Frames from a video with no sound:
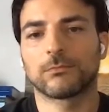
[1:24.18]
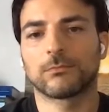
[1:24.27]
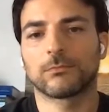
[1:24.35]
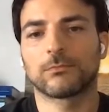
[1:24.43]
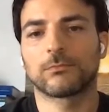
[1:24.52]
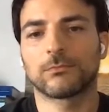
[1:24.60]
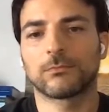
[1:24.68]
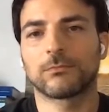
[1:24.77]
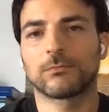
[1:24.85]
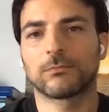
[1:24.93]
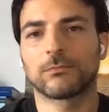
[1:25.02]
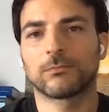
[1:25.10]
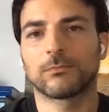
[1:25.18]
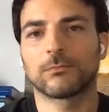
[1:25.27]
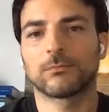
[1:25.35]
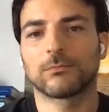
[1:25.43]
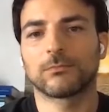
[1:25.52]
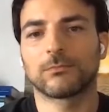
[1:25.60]

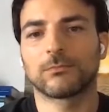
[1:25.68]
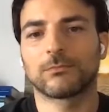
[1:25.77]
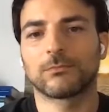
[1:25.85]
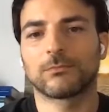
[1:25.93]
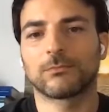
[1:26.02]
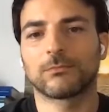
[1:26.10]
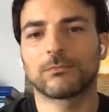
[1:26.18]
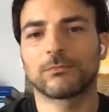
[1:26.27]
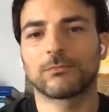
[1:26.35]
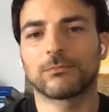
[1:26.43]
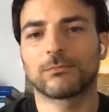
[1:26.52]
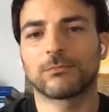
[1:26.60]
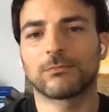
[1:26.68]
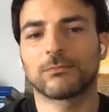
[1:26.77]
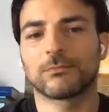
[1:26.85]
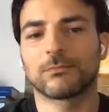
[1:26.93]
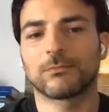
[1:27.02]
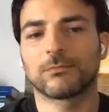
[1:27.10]

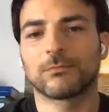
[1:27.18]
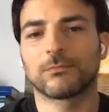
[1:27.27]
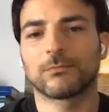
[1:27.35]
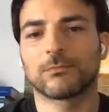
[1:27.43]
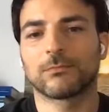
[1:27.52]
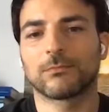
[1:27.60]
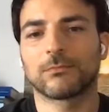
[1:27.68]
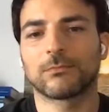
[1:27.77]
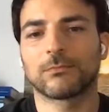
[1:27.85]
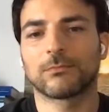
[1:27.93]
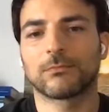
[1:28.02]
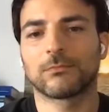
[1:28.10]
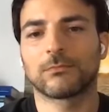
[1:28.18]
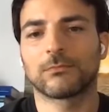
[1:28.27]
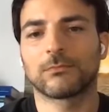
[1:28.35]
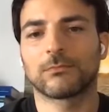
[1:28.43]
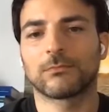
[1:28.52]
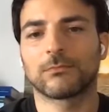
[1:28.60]

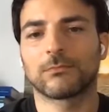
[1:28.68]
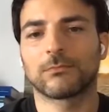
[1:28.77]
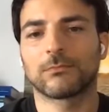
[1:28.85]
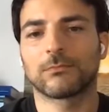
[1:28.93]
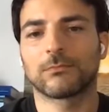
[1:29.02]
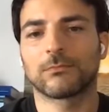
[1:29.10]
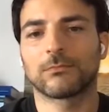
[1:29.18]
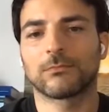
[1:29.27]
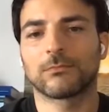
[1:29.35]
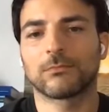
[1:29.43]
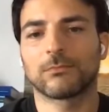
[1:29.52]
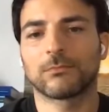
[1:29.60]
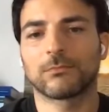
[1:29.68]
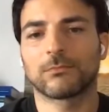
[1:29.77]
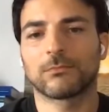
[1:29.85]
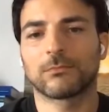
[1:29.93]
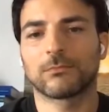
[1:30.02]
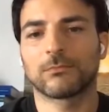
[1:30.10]

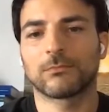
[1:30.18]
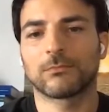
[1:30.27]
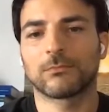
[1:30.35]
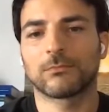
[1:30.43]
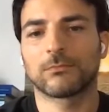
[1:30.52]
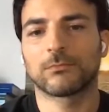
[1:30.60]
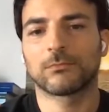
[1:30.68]
(not speaking)